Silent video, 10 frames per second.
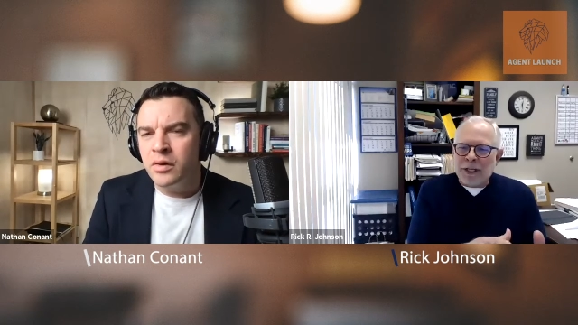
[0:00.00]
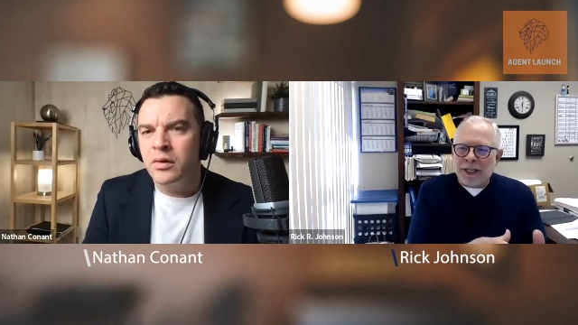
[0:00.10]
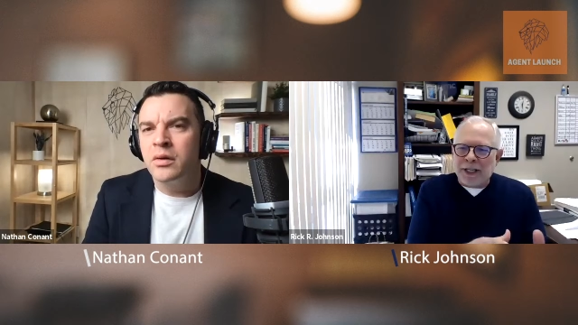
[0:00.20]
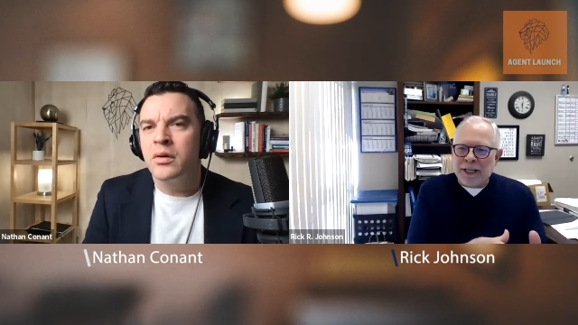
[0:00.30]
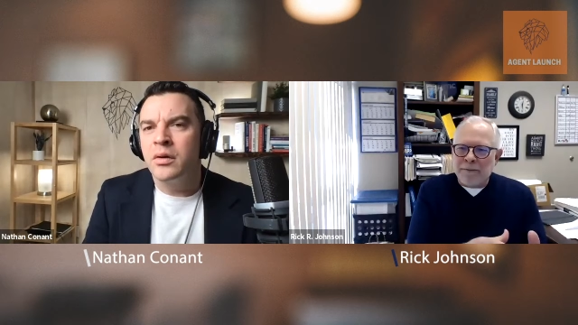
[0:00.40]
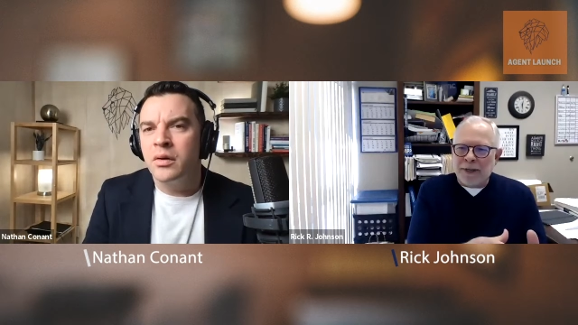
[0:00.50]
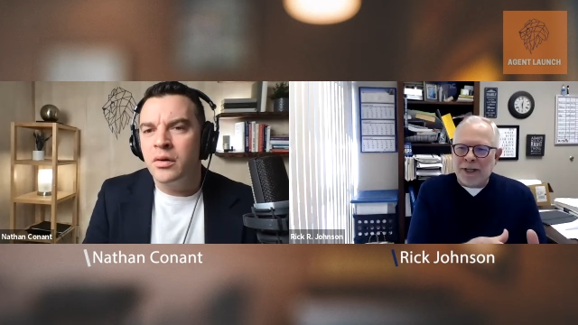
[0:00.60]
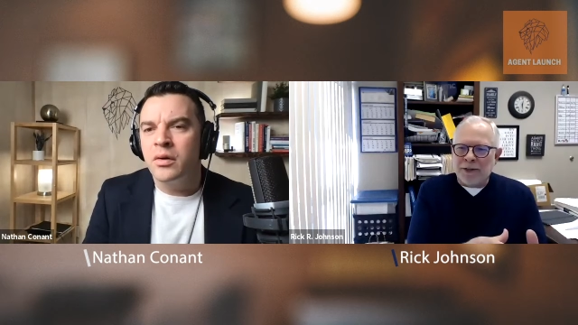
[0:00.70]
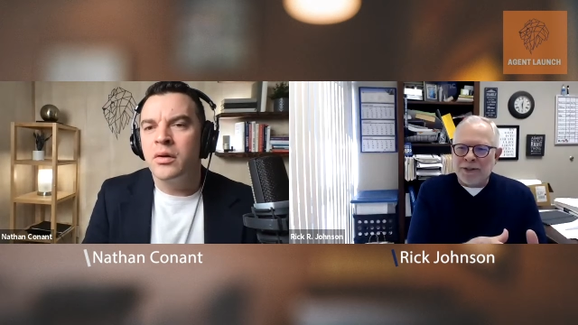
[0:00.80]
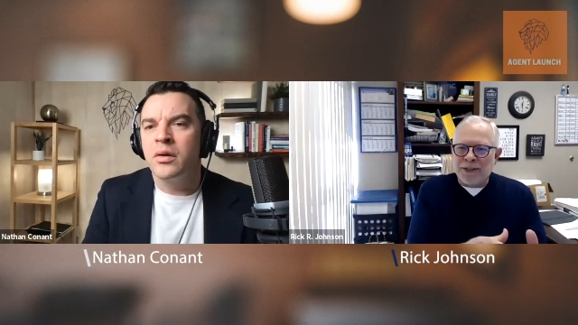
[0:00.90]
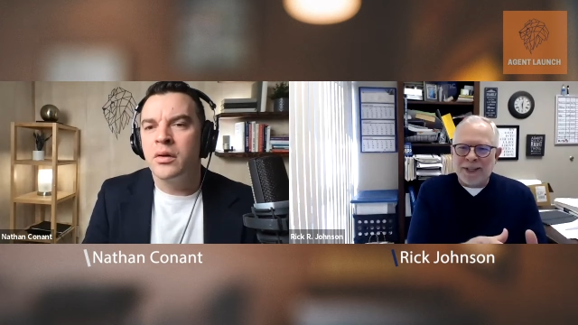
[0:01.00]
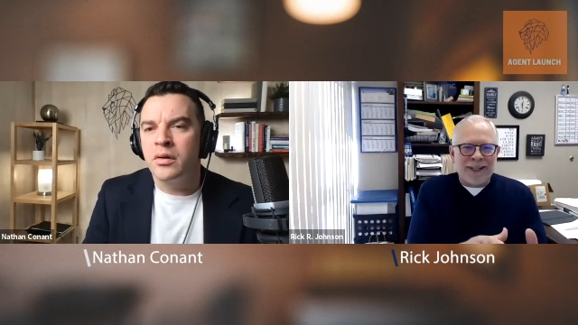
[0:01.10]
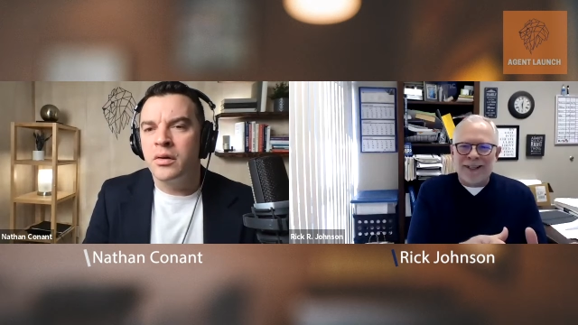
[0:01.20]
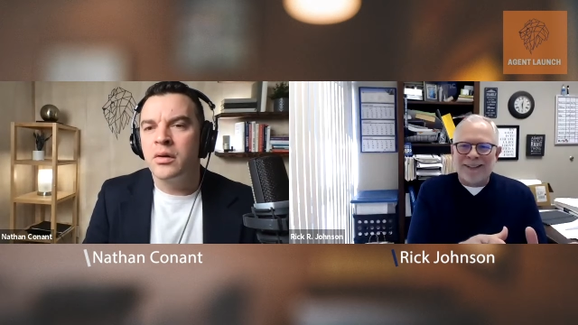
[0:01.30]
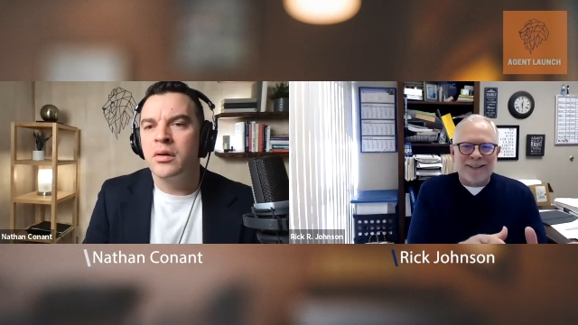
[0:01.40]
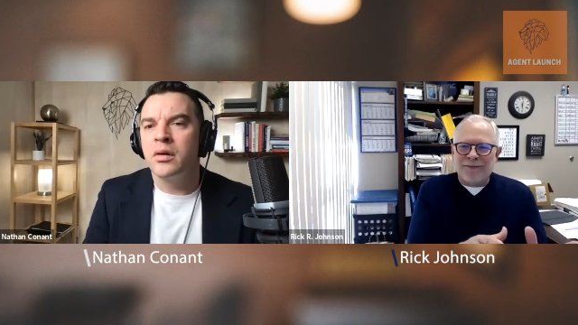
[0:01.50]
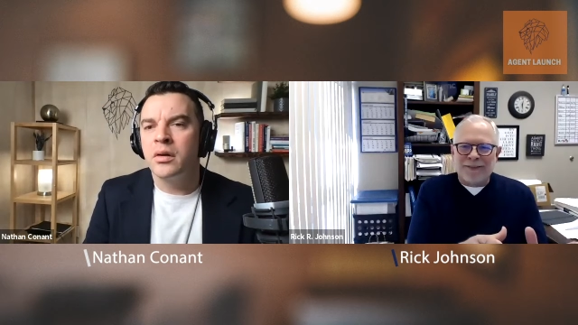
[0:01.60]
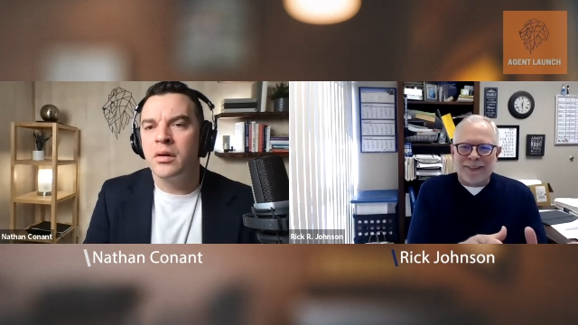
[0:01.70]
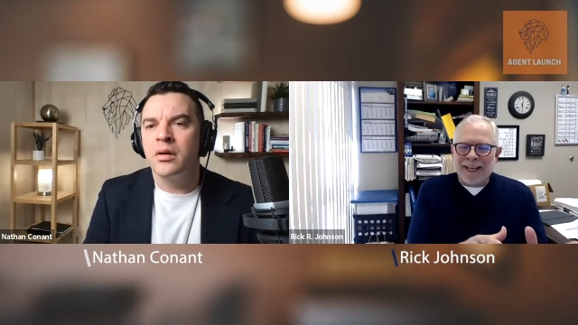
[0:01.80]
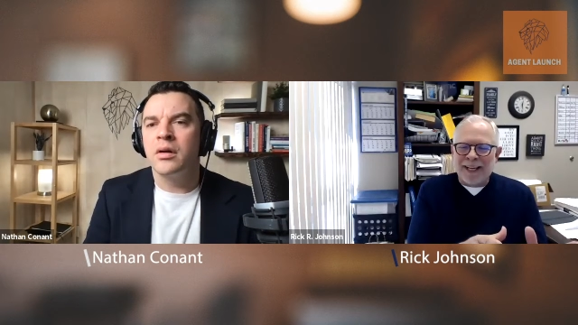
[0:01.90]
Speaker 1: reading emails.
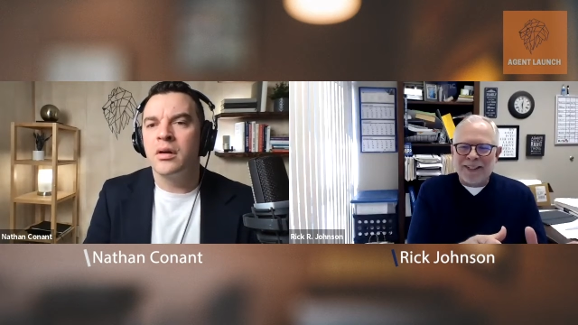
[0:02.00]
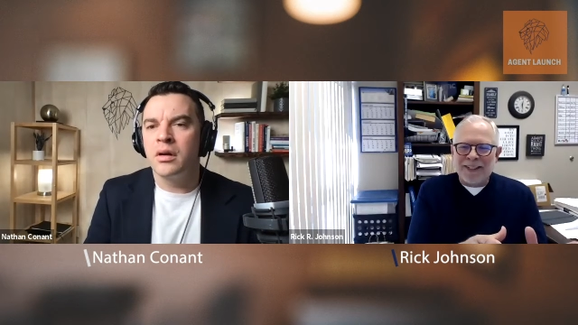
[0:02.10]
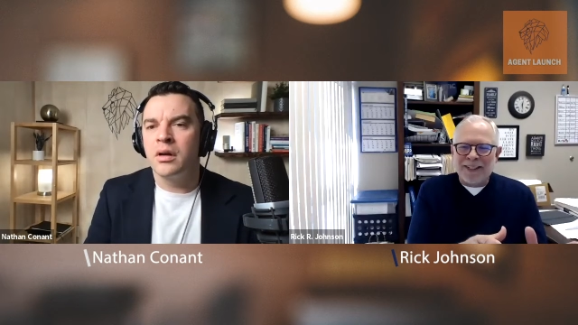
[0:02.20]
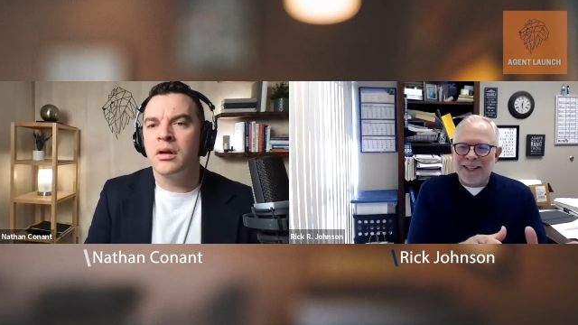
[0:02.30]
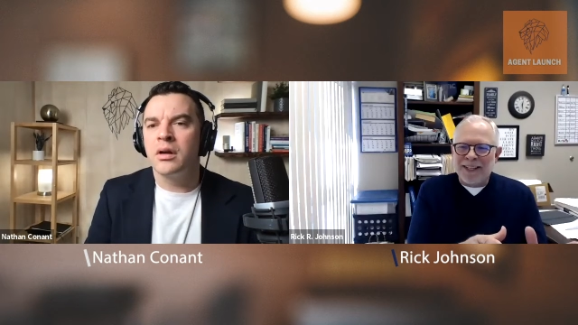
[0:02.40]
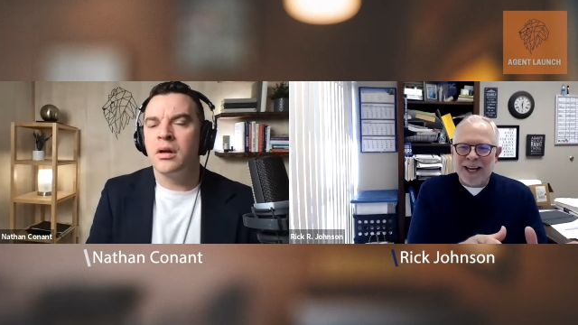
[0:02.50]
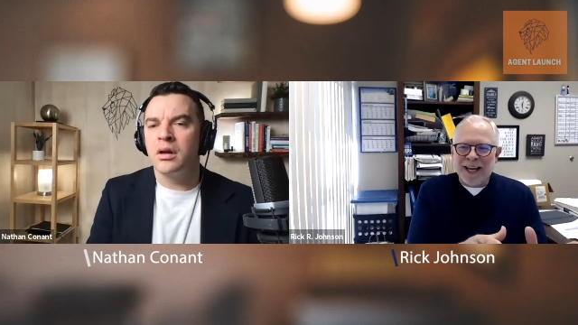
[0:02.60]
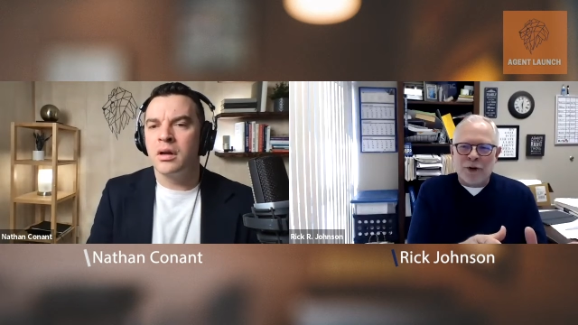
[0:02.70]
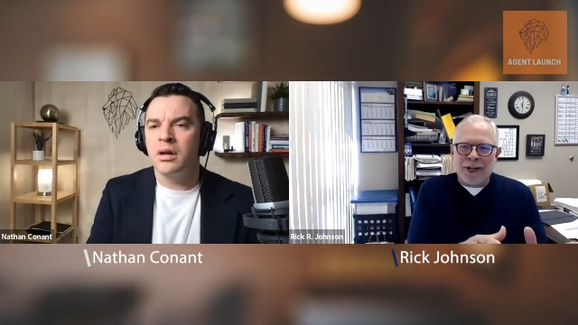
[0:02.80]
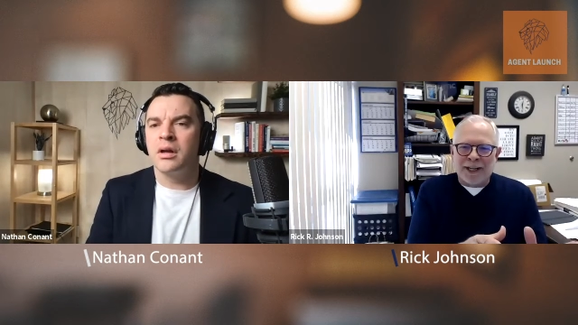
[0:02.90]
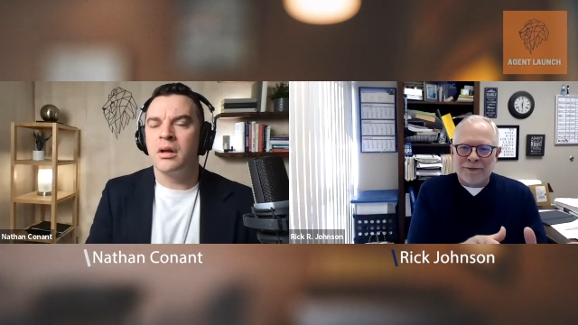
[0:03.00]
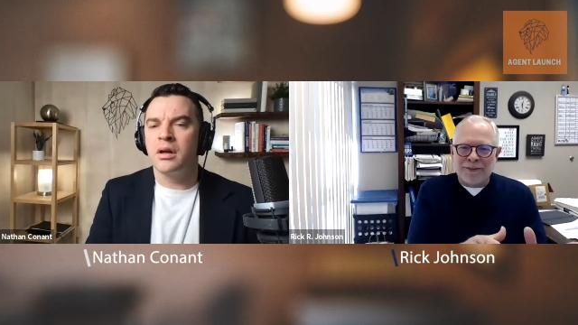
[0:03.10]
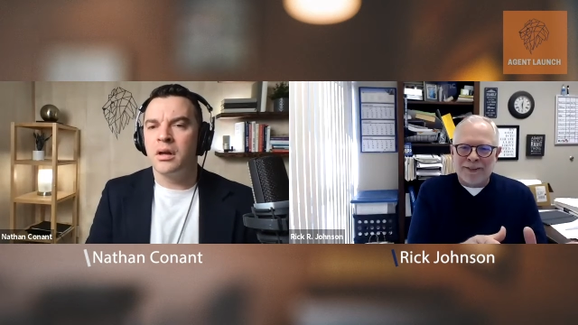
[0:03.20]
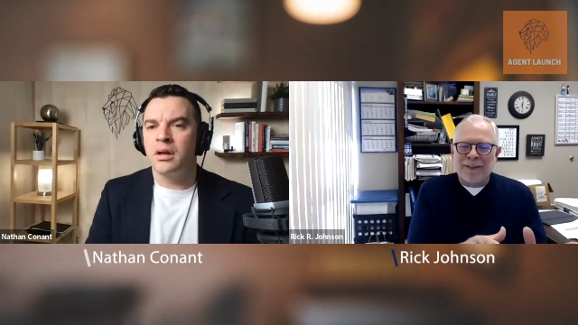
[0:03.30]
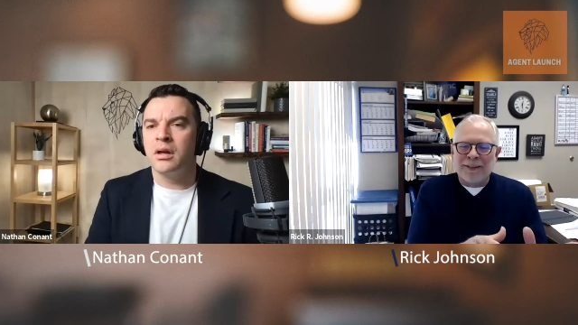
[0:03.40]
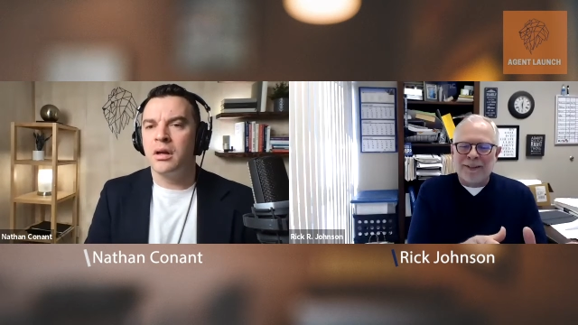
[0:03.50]
That's not productive.